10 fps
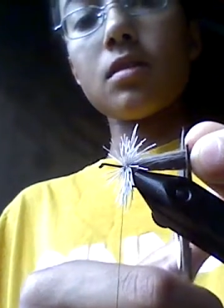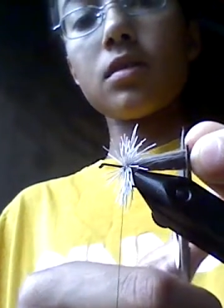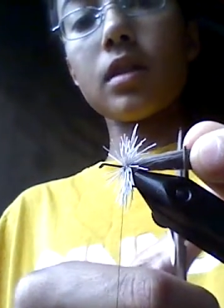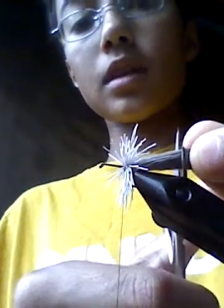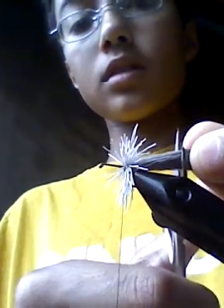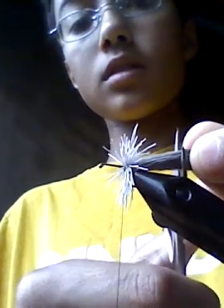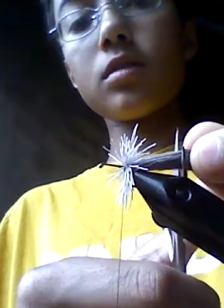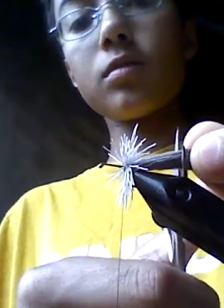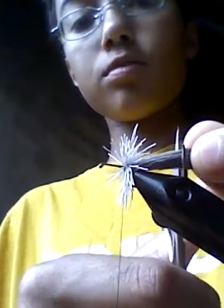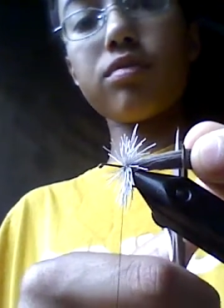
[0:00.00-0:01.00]
So
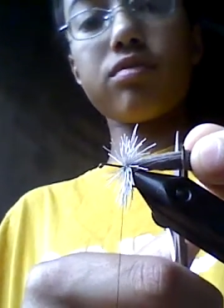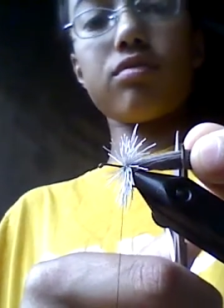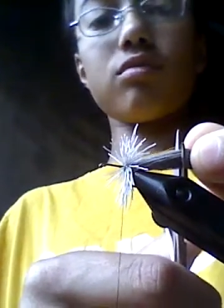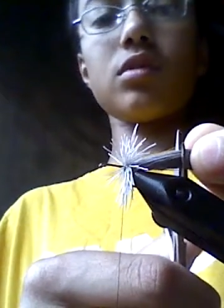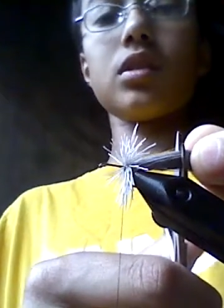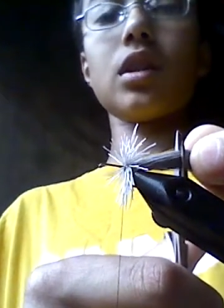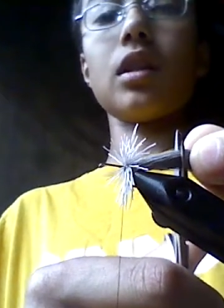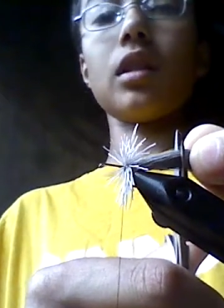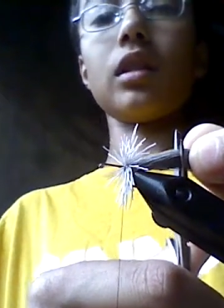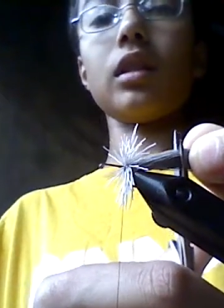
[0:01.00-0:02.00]
that's we'll say
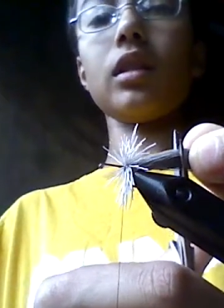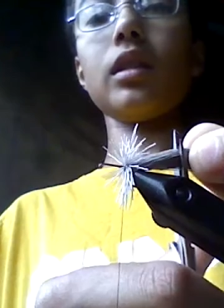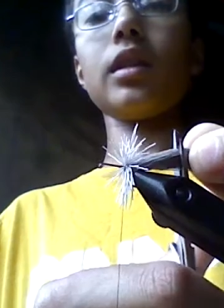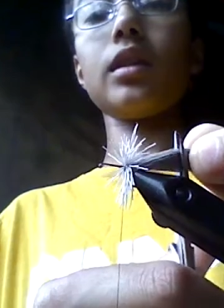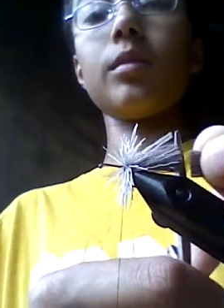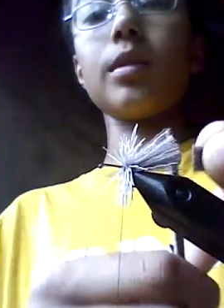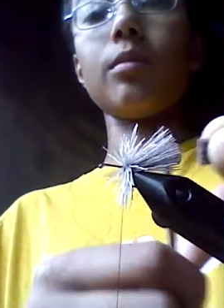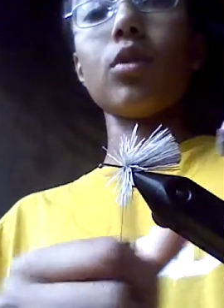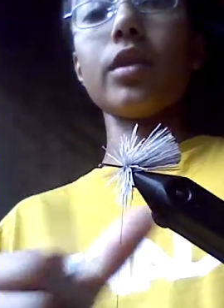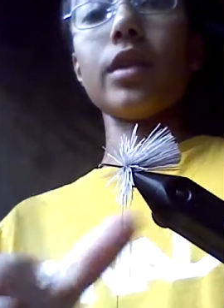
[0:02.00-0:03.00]
a little bit
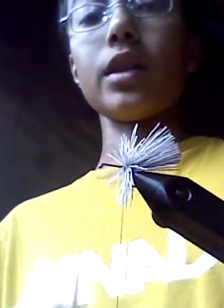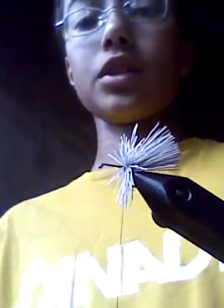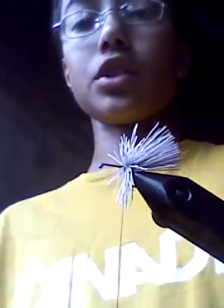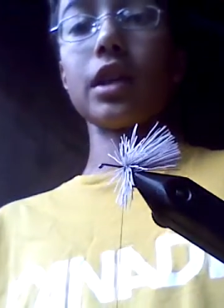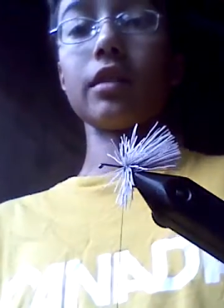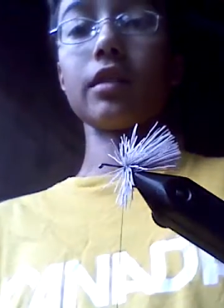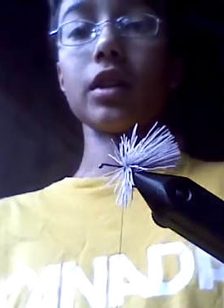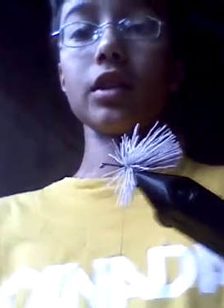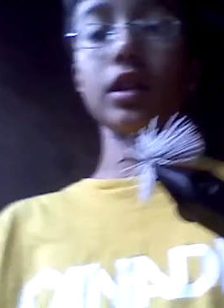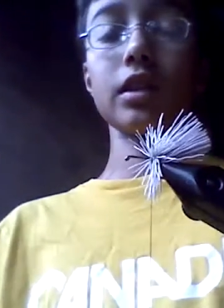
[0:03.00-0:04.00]
more than the shank of
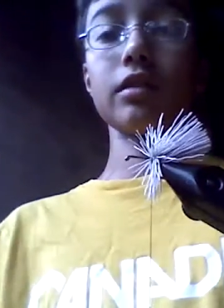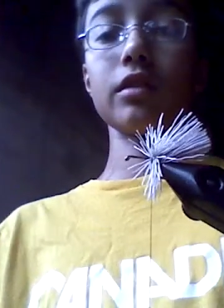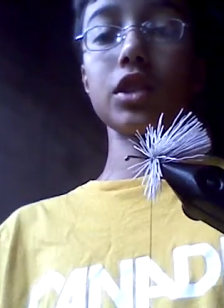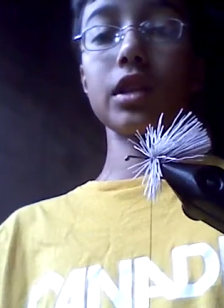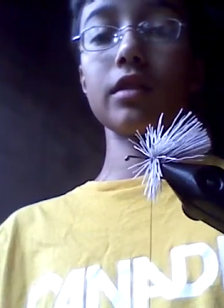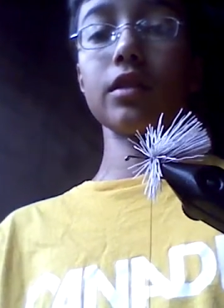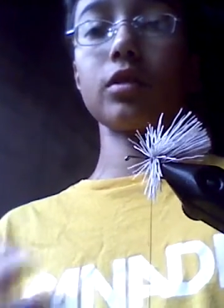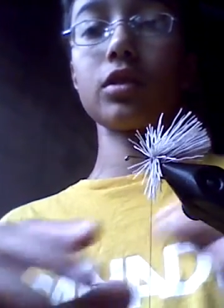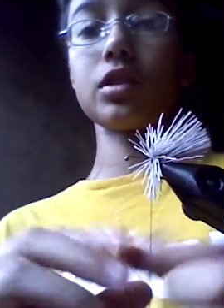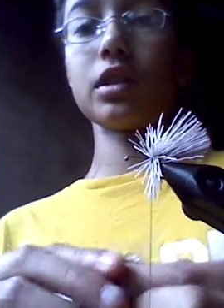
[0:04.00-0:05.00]
the length of the shank of the
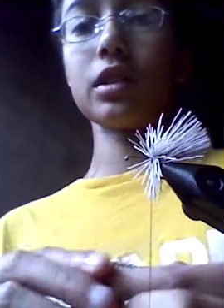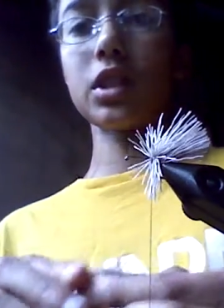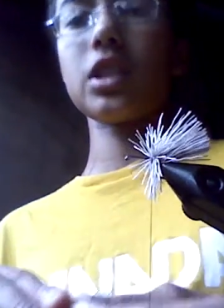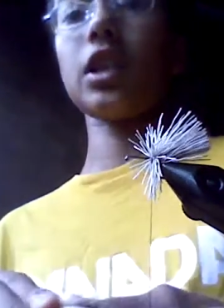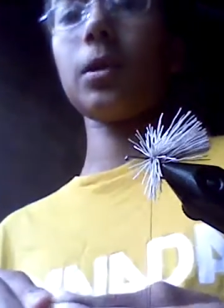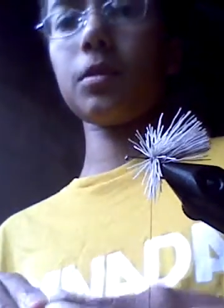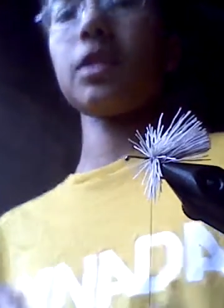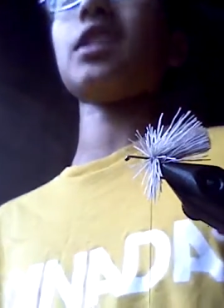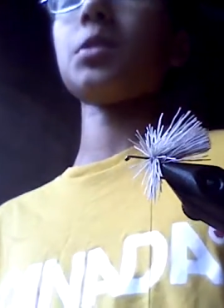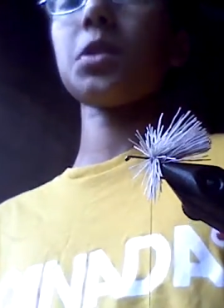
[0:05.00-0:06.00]
hook shank shank
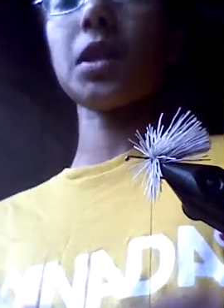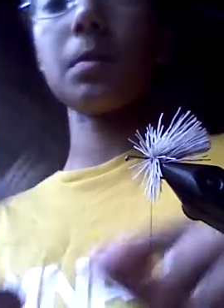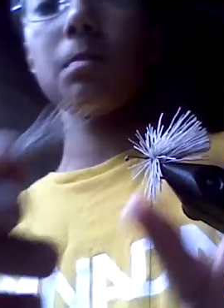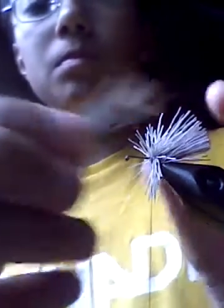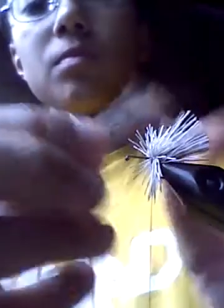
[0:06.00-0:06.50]
shank shank.